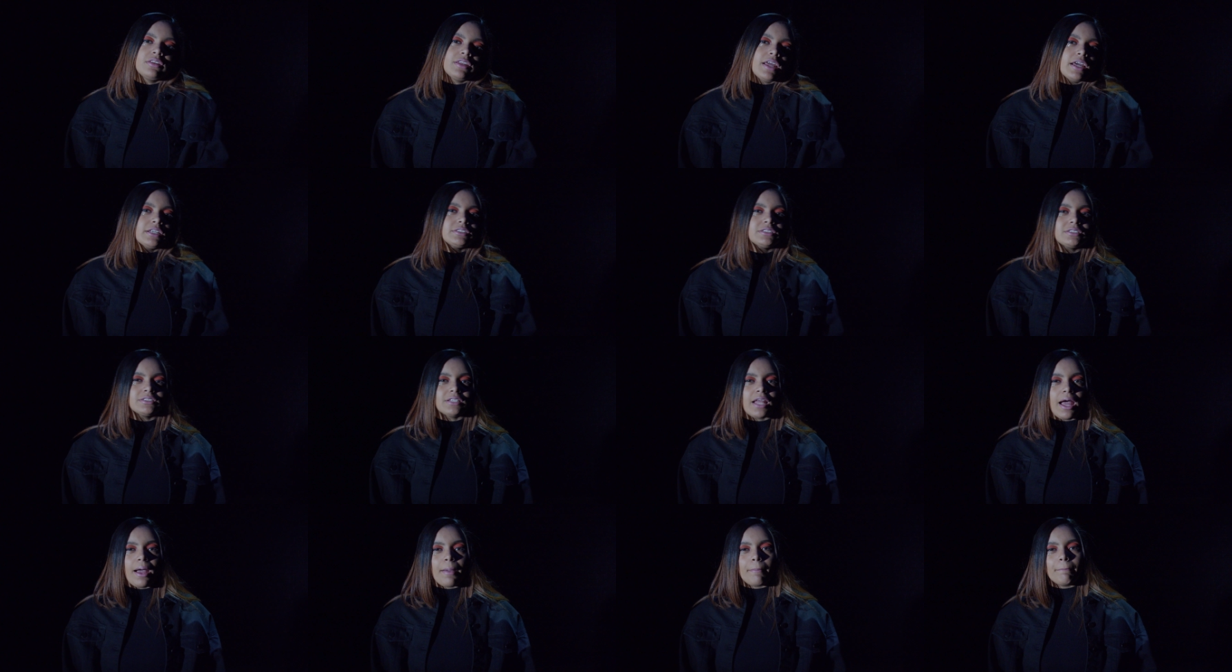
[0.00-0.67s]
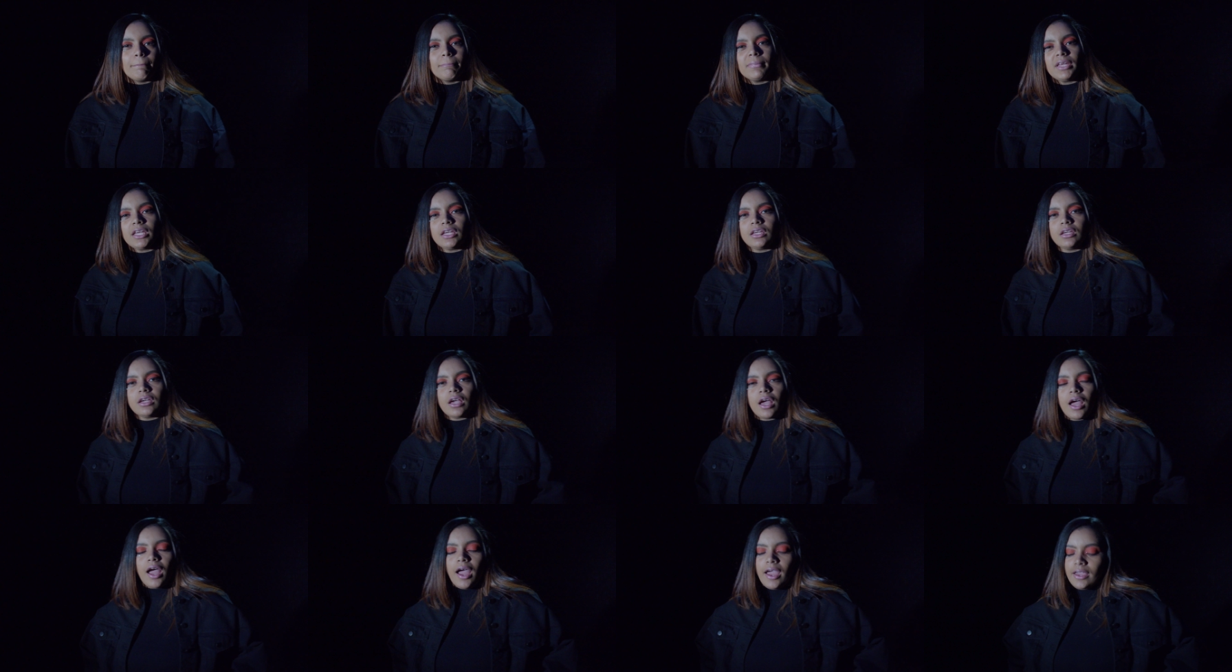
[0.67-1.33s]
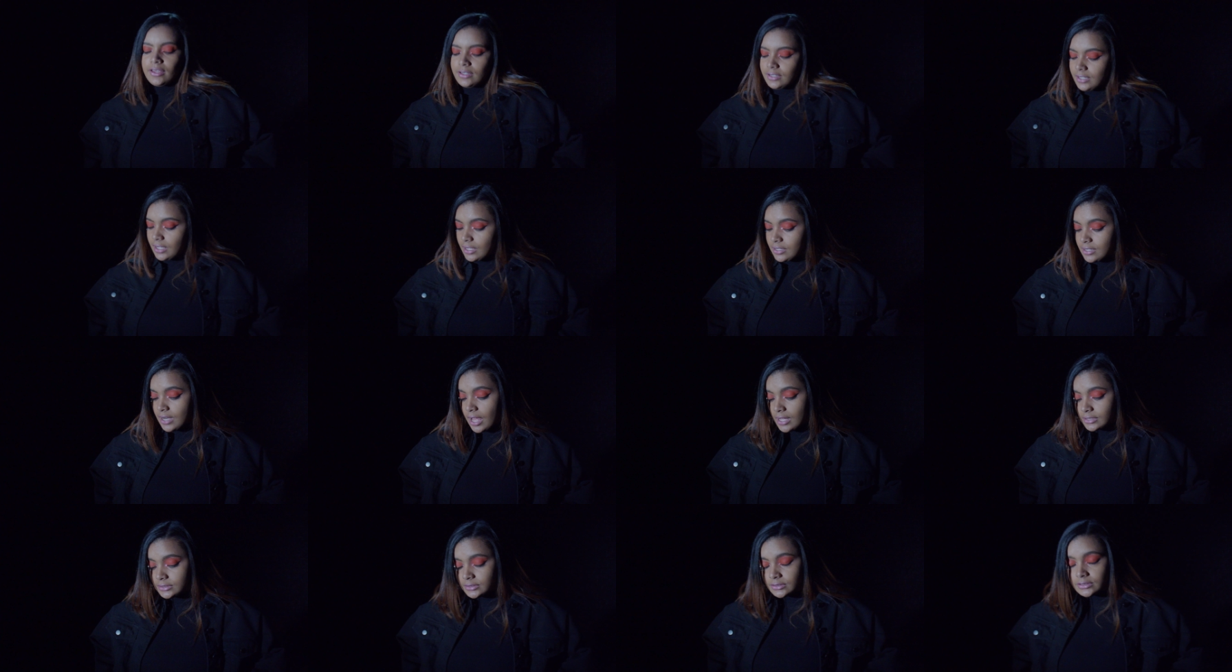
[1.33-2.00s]
That's not me, I
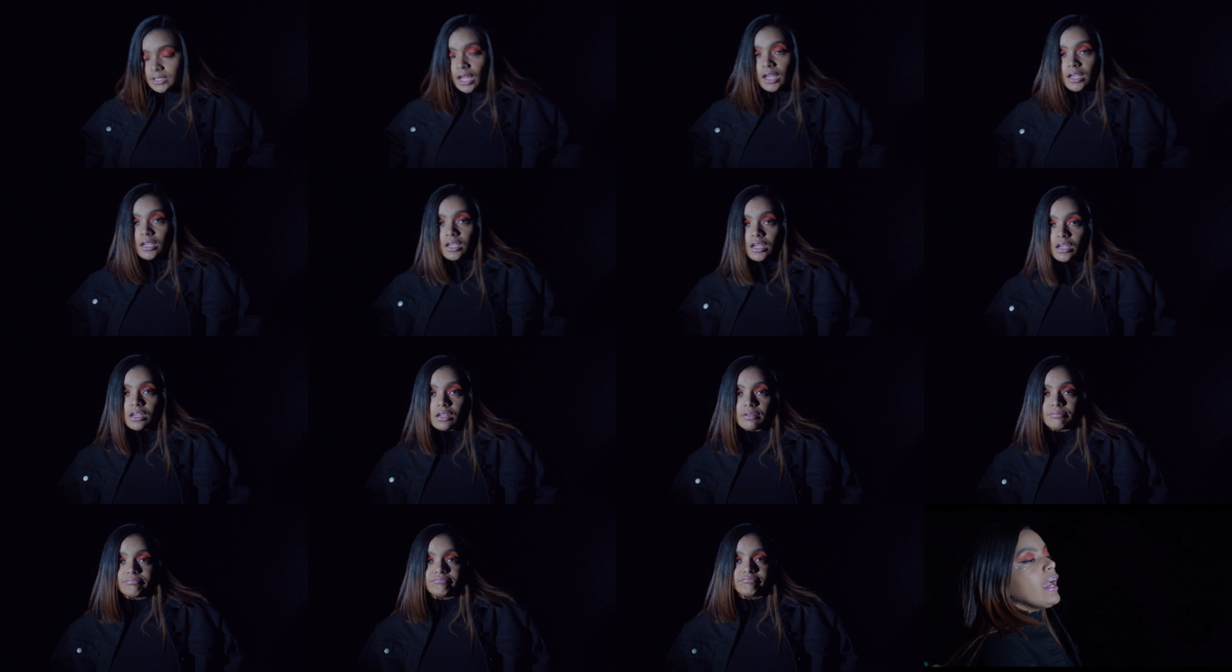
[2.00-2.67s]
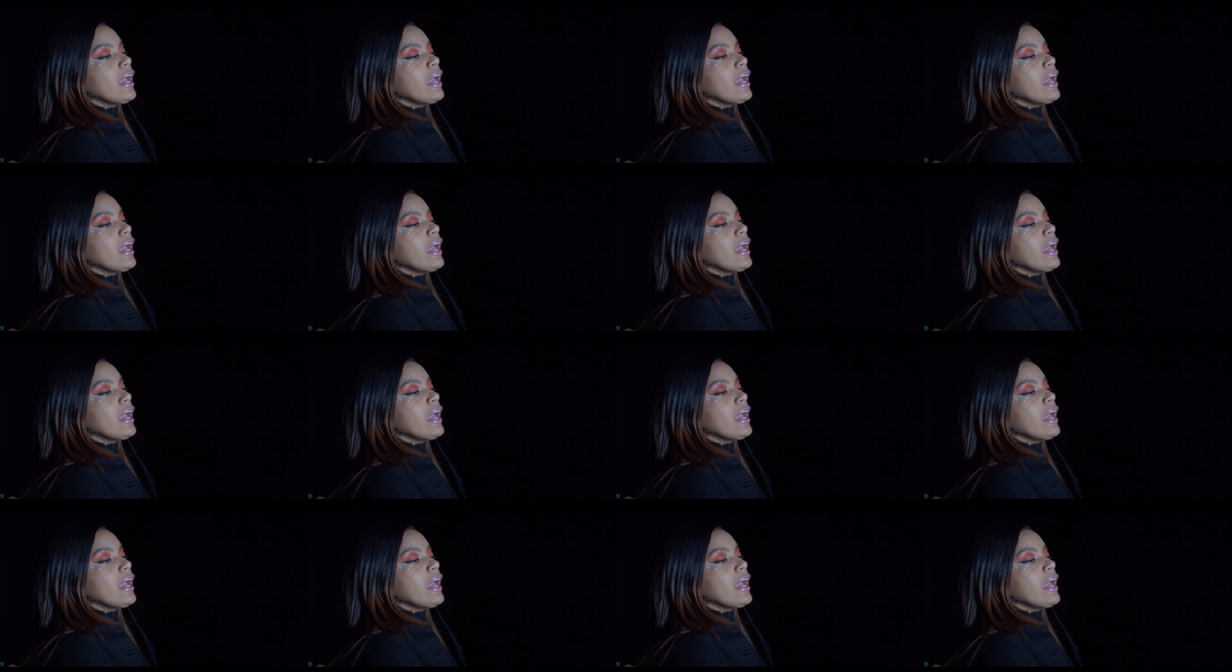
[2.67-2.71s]
cannot stay here.